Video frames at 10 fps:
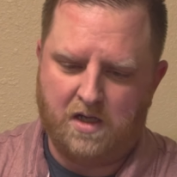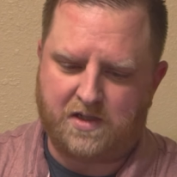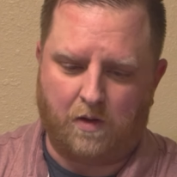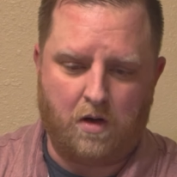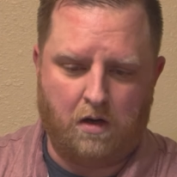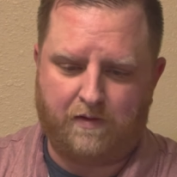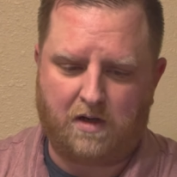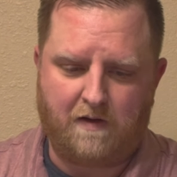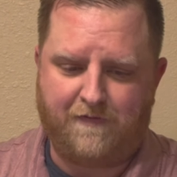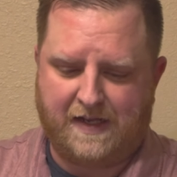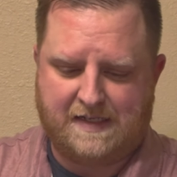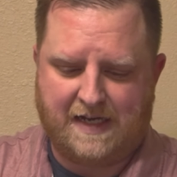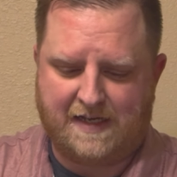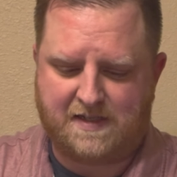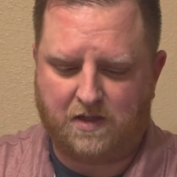So overall,
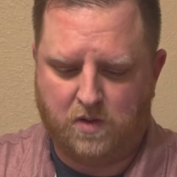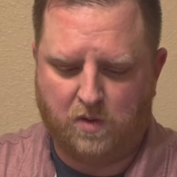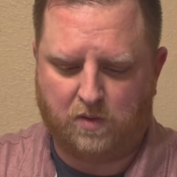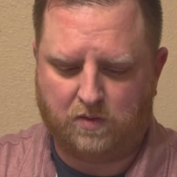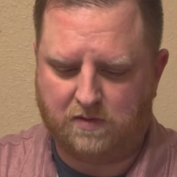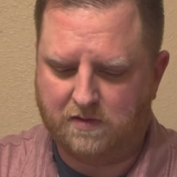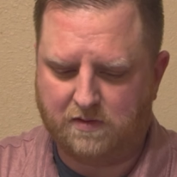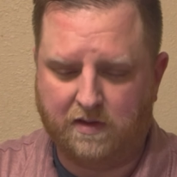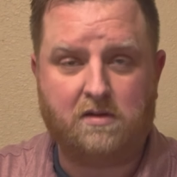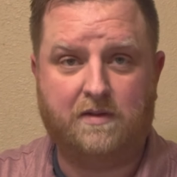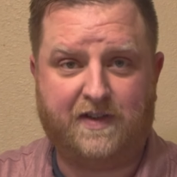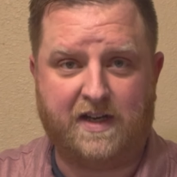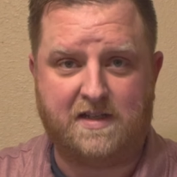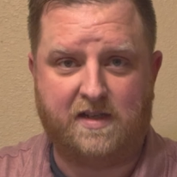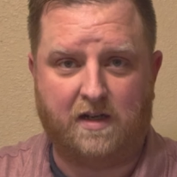fantastic, cool little
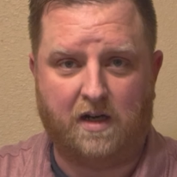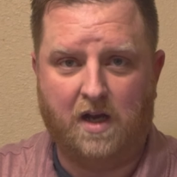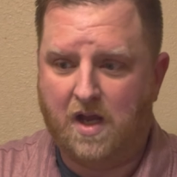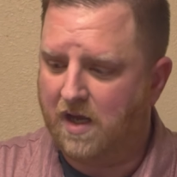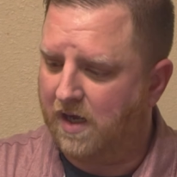device here.